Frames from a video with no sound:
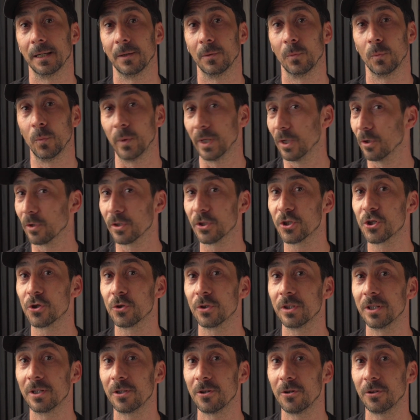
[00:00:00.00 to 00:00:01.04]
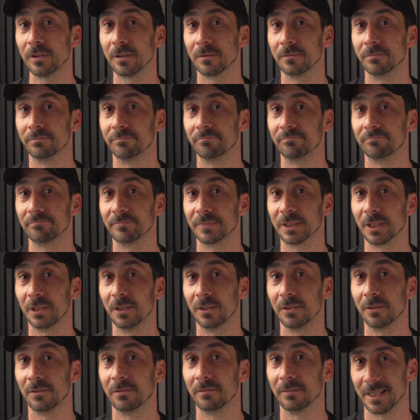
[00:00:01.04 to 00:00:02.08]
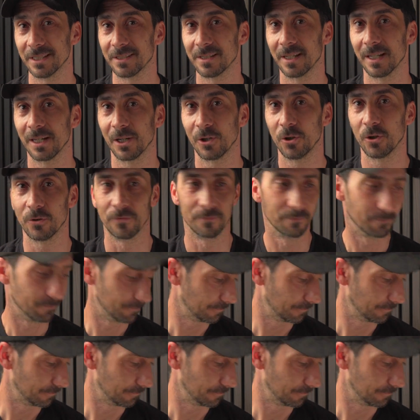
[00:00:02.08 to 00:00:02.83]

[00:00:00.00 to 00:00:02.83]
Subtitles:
we're gonna shoot the cocktail. So let's crack on.